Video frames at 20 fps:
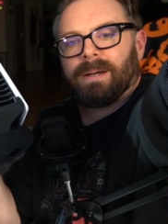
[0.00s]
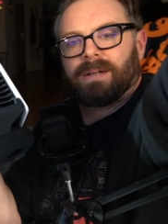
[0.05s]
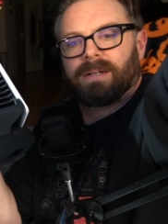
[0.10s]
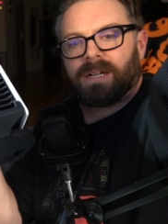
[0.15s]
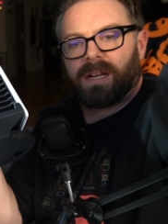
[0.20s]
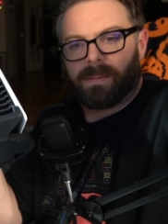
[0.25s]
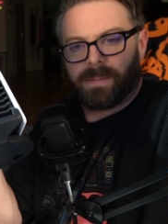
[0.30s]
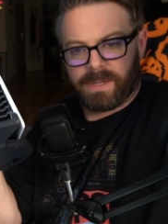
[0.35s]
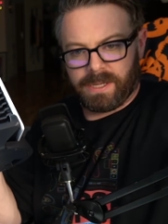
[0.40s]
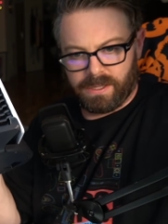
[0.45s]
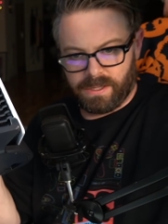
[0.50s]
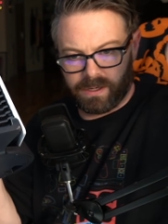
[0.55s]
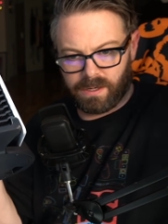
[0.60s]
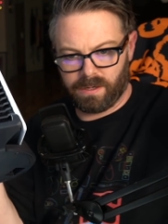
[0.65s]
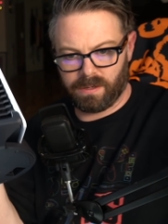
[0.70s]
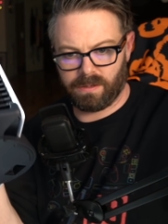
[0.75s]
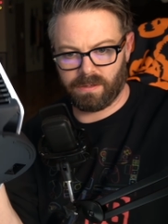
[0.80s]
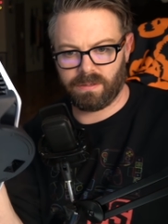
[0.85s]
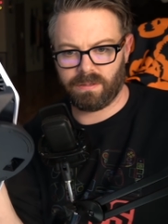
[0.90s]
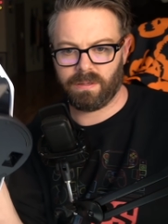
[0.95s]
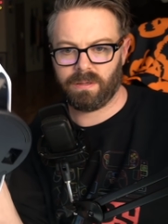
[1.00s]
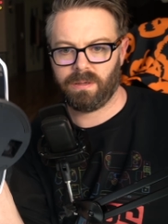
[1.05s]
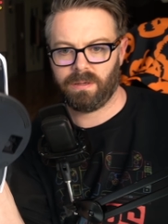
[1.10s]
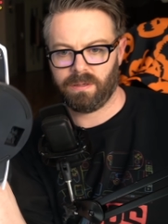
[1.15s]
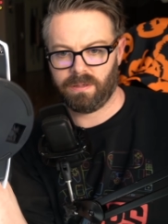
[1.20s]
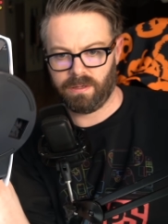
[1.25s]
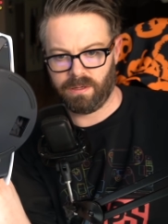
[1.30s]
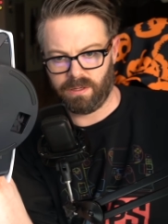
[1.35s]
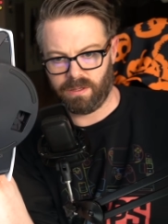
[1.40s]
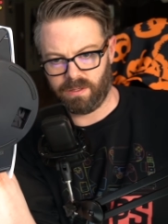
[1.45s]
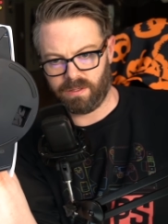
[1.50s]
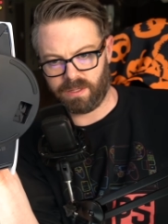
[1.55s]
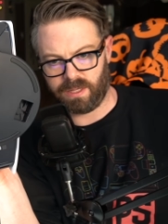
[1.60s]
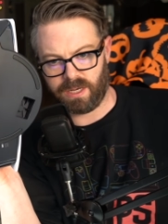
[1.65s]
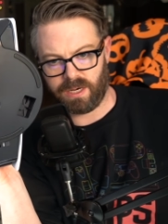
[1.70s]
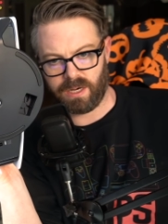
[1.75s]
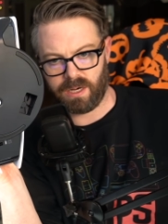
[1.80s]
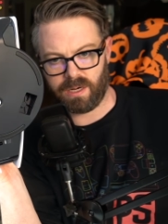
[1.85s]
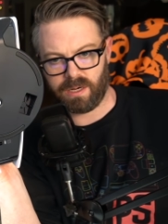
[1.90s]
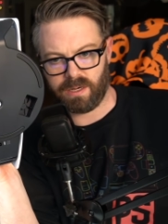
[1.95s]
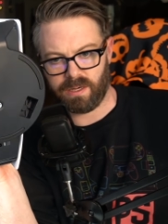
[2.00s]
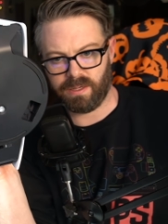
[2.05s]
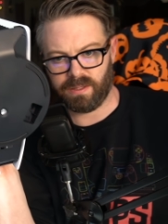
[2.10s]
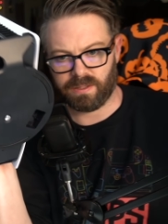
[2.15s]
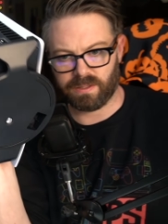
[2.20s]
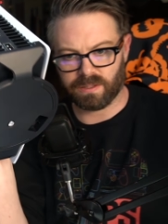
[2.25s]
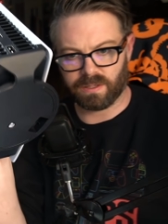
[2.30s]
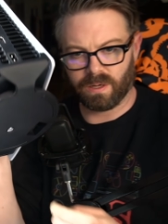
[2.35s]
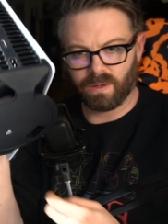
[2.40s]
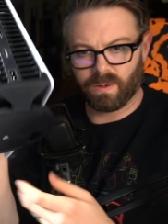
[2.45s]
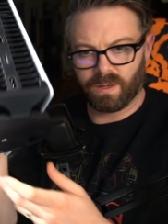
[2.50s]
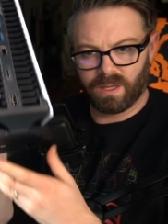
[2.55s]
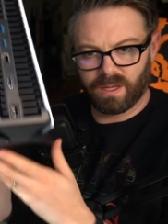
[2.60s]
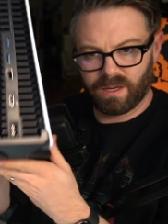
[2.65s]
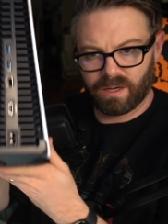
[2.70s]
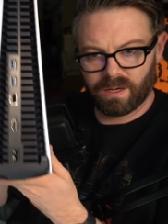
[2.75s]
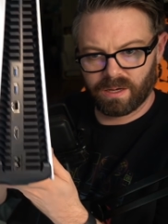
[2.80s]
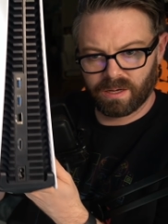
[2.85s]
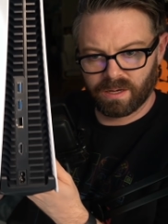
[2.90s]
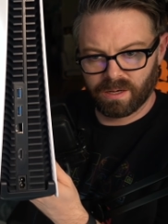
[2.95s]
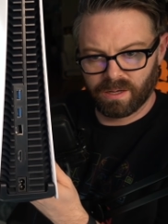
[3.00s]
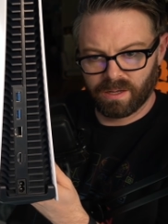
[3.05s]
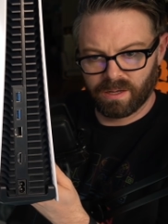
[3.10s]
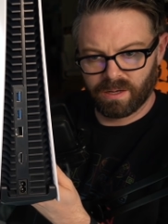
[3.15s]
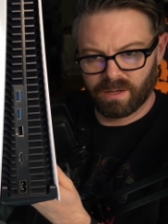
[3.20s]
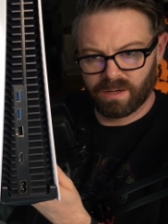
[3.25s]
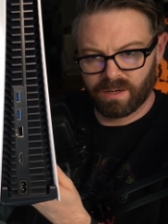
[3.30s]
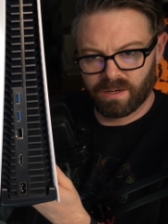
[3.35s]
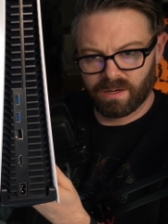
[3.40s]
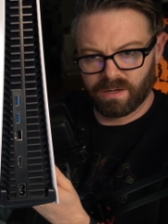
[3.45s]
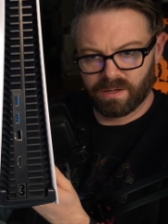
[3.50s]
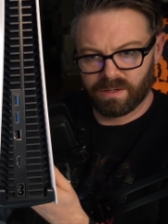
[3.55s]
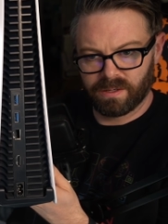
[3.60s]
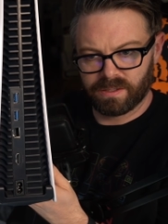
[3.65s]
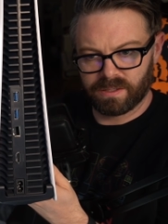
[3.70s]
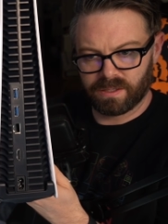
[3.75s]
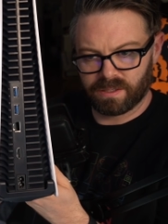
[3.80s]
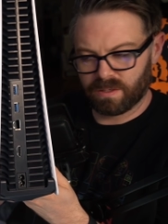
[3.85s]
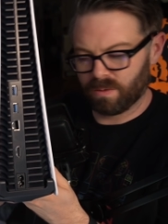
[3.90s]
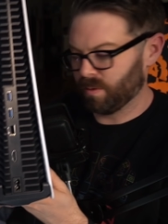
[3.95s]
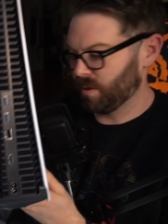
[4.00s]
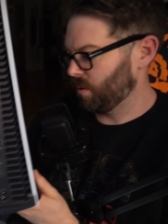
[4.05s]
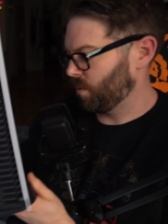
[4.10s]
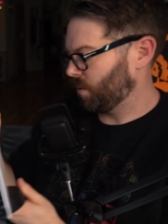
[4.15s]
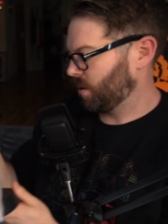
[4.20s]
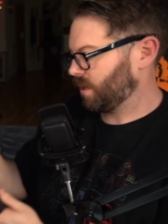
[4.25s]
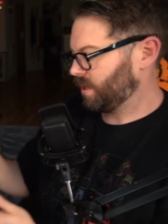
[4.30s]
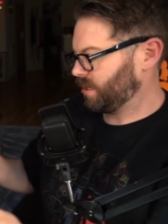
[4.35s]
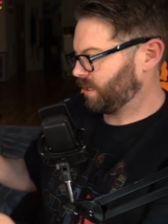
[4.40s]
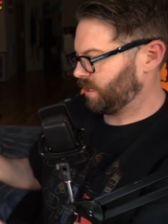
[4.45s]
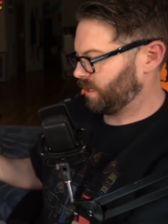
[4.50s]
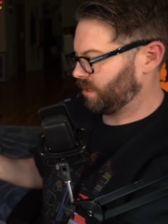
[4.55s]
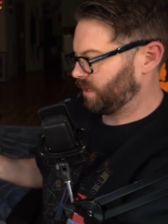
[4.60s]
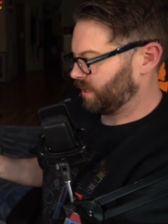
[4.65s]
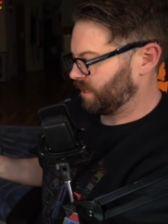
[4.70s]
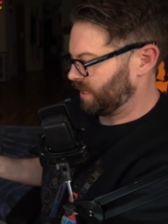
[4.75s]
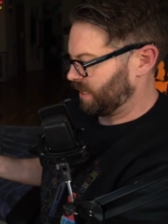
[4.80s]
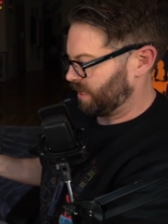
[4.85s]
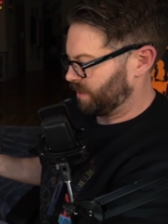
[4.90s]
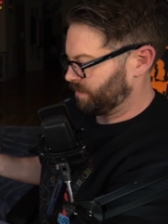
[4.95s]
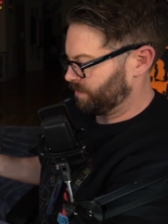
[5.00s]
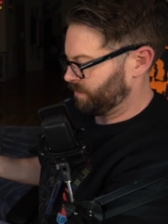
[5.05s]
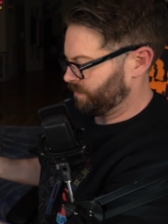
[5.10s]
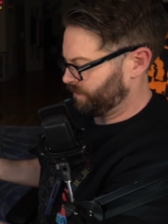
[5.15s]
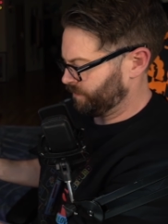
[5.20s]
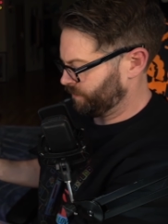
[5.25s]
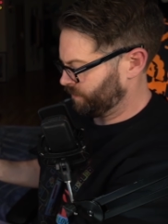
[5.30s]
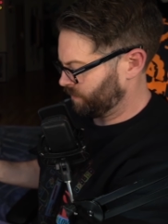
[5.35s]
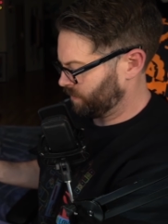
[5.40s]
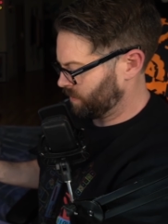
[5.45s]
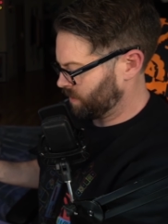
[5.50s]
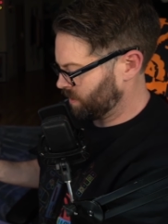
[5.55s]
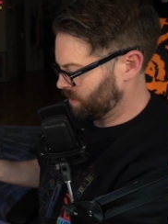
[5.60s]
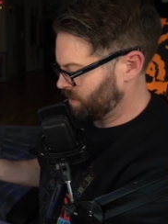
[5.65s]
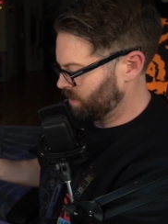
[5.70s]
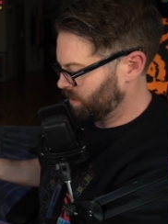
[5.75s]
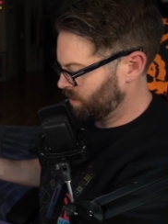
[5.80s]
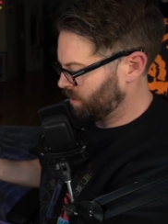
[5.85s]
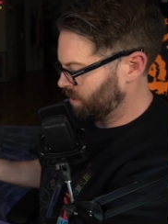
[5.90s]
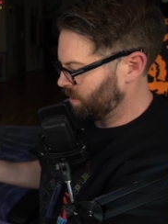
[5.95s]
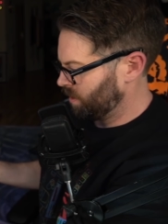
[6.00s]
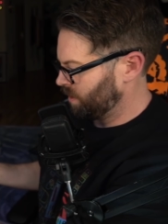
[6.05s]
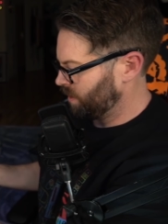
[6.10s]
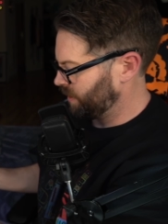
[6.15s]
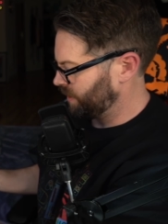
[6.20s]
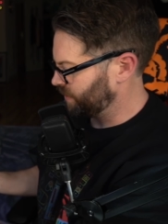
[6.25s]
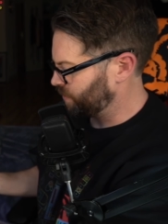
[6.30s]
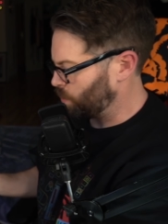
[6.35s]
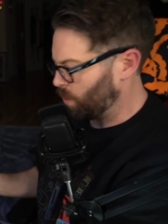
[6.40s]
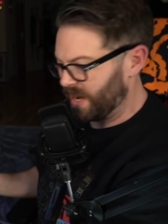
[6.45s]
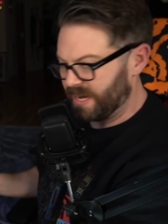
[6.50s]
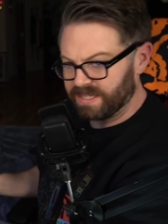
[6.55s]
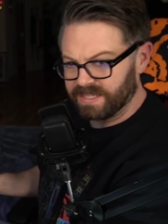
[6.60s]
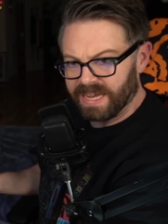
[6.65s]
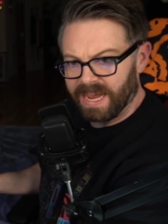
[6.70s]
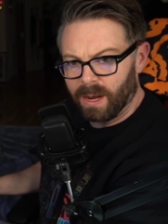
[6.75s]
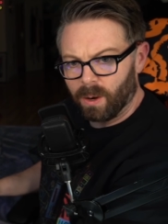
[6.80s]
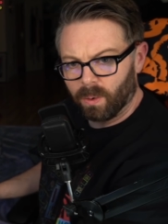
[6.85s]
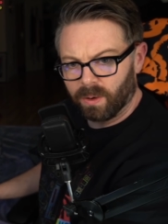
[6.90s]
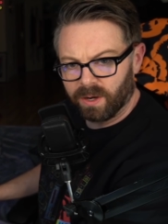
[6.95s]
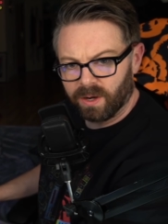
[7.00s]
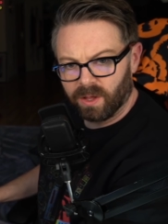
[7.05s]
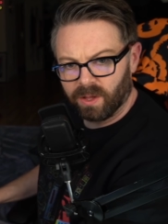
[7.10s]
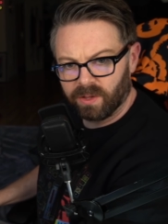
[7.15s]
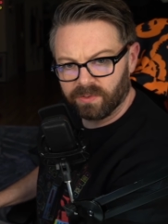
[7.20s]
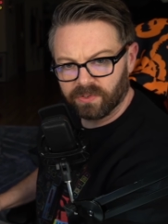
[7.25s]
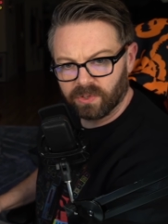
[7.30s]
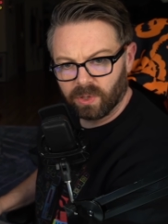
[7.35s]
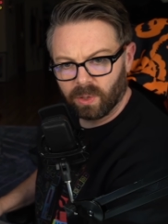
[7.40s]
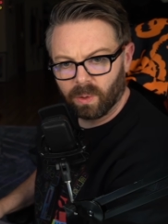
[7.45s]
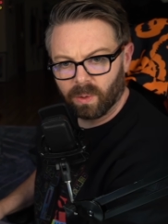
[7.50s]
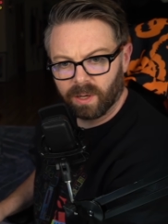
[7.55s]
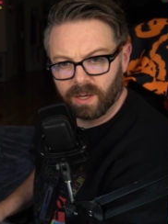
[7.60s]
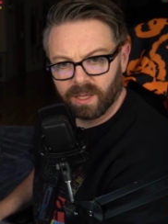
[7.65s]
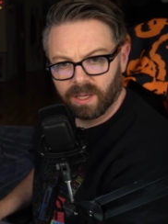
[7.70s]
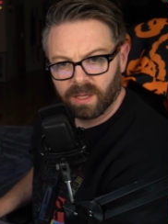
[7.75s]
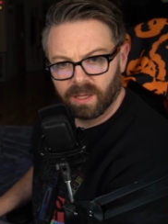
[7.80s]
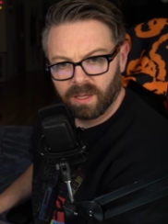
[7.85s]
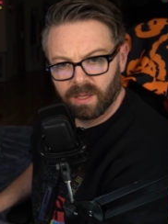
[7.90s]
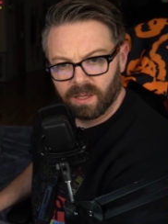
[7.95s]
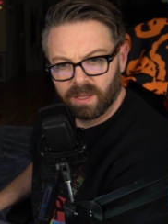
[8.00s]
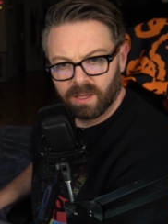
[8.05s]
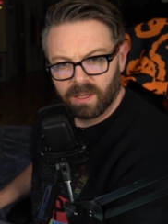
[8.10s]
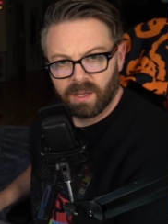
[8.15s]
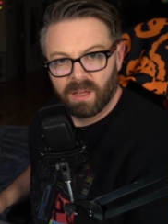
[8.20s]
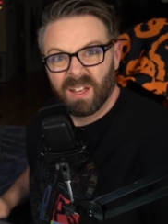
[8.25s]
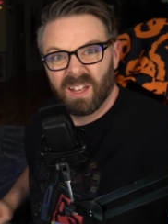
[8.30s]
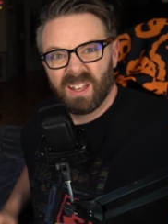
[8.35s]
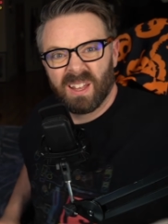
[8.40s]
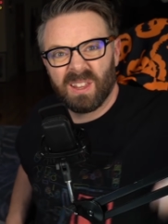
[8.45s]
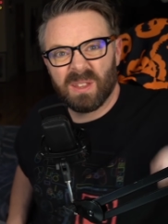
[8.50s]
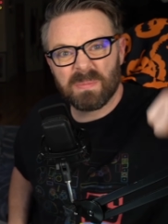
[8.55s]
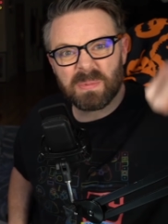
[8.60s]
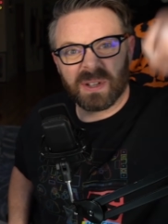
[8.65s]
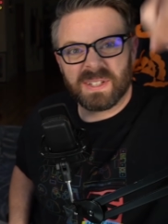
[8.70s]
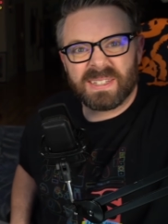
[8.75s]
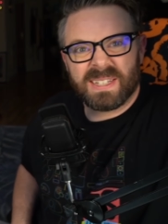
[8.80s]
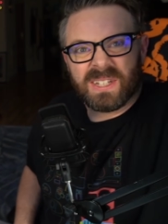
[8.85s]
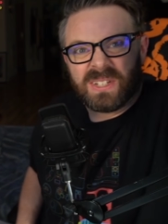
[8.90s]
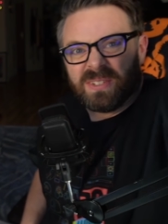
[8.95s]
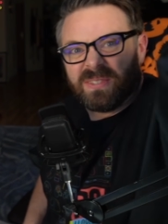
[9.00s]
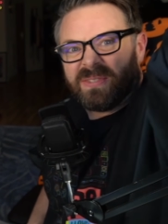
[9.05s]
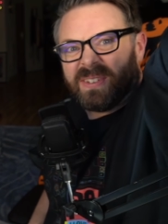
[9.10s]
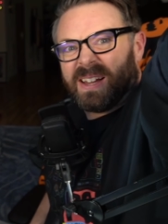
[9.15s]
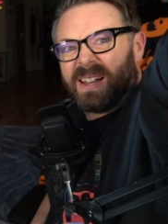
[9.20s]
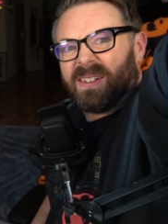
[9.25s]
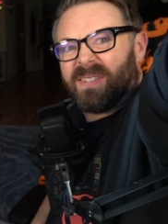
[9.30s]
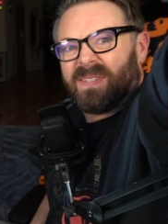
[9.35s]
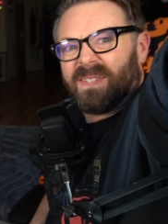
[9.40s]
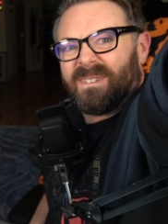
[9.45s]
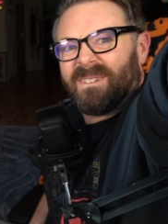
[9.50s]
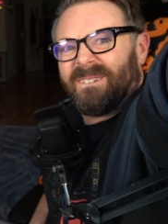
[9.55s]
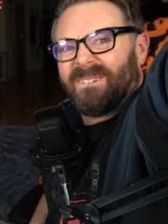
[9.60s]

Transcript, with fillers: Tapping in there you go. Uh-huh. It's there, it's screwed in. It's just the way you want it, and look at that. It's Wayne Tower in all its glory. The PlayStation 5.